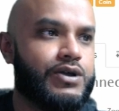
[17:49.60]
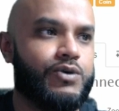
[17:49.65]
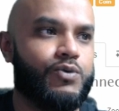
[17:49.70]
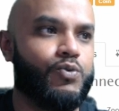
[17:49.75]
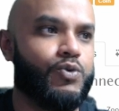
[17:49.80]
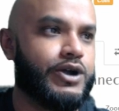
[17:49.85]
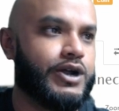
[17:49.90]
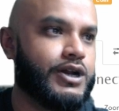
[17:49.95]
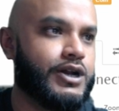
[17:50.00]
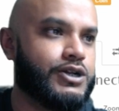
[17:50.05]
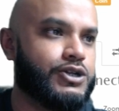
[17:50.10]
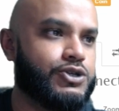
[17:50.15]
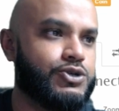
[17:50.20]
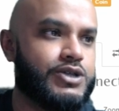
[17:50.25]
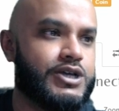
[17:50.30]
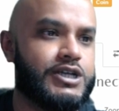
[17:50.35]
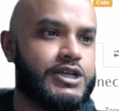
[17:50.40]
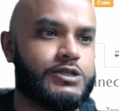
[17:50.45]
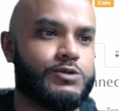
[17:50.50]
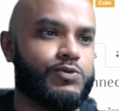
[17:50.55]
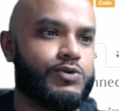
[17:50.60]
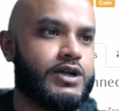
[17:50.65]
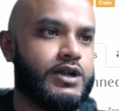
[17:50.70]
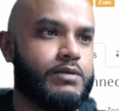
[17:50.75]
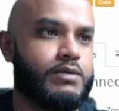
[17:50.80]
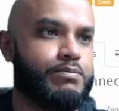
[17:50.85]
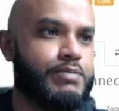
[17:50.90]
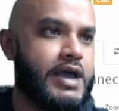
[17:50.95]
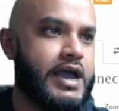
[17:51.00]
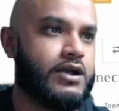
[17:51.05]
we're going to do this. We're going
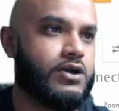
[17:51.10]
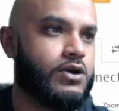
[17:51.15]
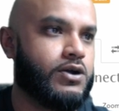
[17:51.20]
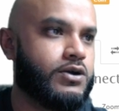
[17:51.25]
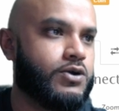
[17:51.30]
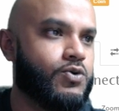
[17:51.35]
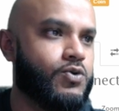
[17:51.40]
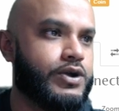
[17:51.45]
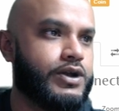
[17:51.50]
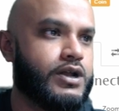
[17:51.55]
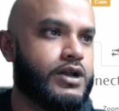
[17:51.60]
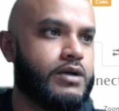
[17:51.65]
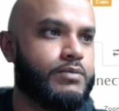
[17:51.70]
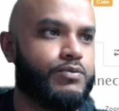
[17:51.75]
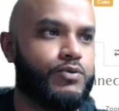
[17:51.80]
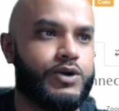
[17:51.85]
to back our coin up.